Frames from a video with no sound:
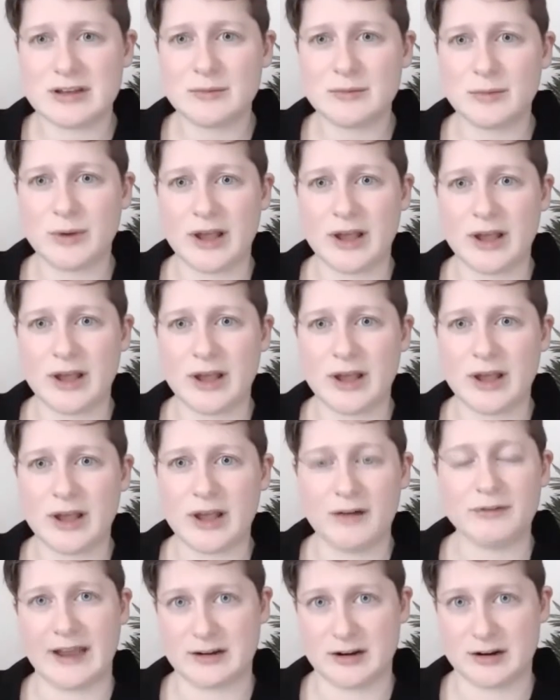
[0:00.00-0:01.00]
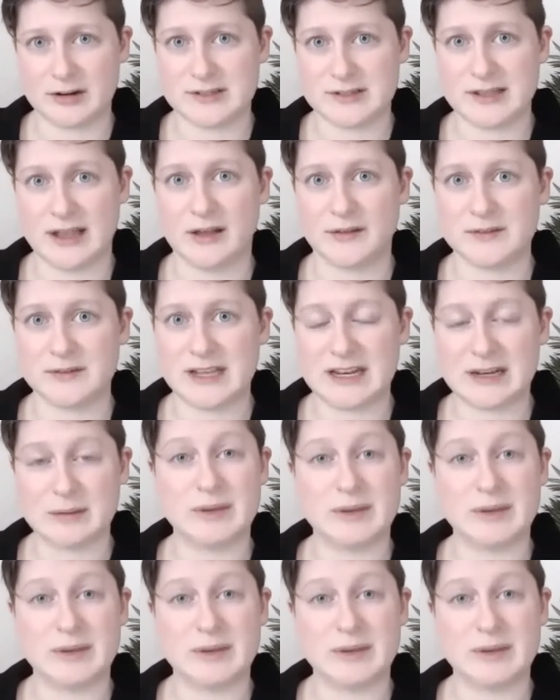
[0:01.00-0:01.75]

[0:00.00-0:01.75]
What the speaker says: we often find ourselves in a